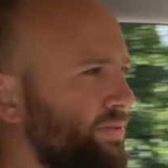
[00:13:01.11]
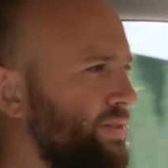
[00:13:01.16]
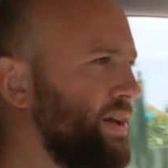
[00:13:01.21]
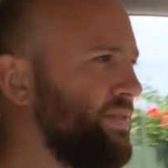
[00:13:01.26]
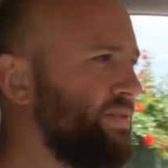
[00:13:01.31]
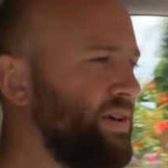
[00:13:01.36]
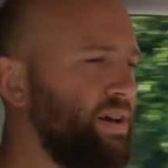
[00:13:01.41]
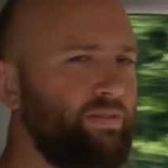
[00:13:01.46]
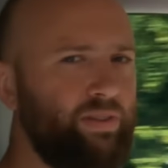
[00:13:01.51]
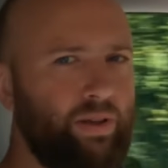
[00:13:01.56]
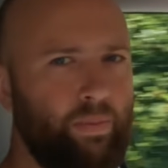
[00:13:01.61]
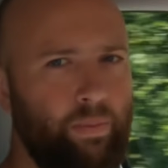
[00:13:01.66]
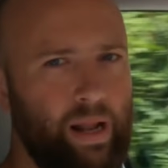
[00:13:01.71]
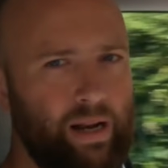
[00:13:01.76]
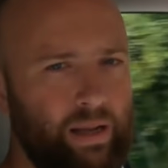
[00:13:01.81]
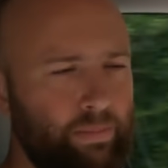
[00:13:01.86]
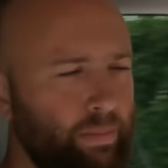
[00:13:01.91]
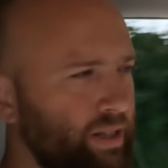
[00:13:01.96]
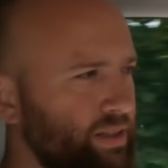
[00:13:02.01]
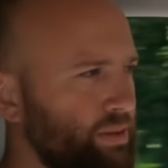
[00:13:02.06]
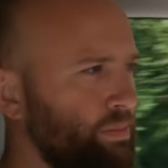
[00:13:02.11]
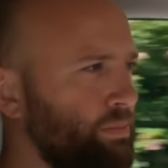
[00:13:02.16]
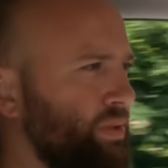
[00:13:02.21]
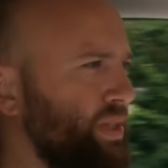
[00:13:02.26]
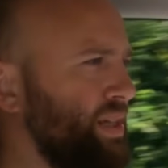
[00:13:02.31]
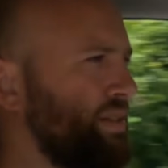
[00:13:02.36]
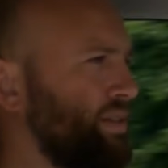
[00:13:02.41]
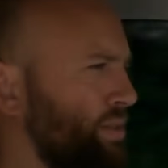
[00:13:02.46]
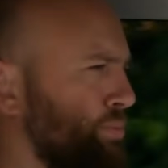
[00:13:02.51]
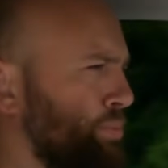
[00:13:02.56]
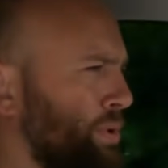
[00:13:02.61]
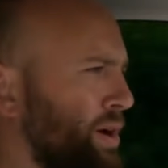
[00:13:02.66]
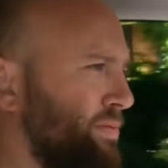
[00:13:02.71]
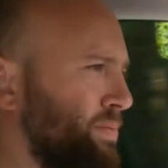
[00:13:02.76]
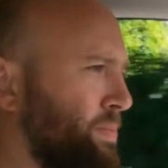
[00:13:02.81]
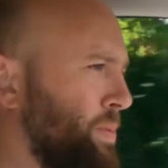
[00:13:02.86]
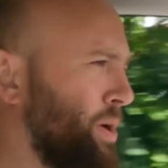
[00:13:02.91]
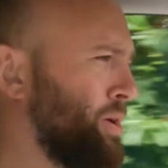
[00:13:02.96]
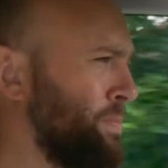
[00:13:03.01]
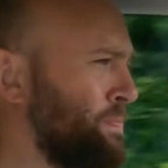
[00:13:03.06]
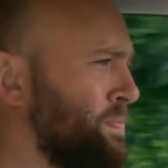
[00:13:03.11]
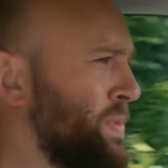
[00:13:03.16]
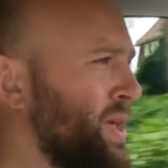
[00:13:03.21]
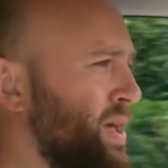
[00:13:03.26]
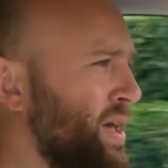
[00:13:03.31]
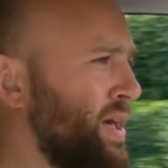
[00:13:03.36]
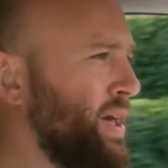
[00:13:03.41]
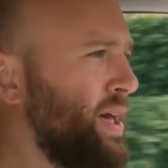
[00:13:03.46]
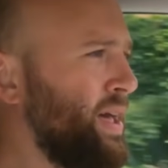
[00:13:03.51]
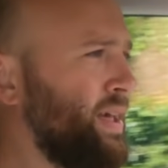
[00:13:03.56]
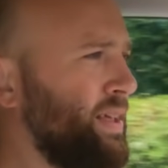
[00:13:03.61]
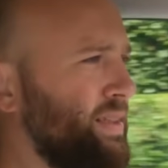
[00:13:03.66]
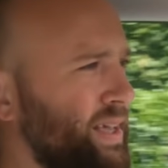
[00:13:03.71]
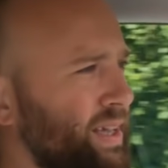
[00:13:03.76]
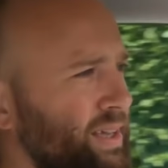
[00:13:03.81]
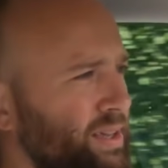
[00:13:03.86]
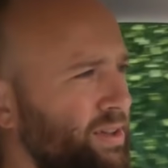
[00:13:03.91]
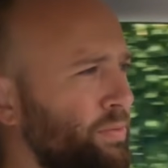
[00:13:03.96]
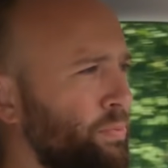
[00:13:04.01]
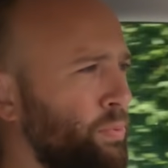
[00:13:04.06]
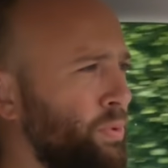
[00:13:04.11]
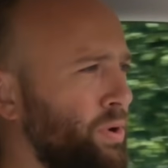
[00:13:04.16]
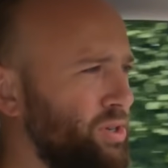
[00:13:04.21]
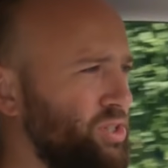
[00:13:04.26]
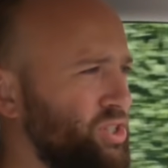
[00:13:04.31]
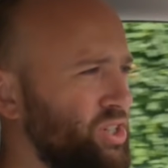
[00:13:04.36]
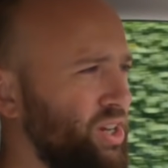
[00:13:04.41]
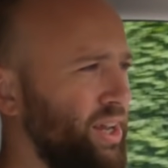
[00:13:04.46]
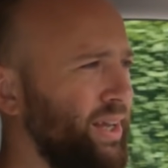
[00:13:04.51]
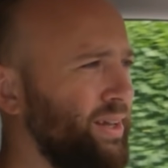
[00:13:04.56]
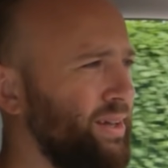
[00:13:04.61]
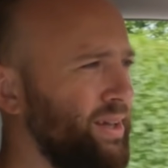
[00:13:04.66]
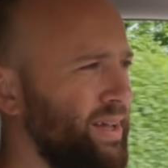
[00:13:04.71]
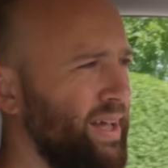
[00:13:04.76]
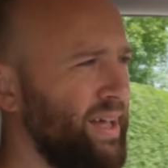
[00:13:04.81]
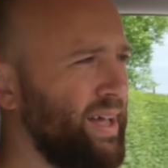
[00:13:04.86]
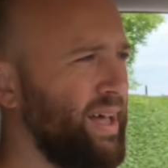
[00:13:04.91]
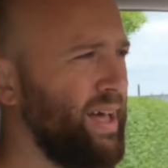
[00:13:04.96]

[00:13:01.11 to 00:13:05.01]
fluff out of your belly button pretending to work from home. Thank you for watching.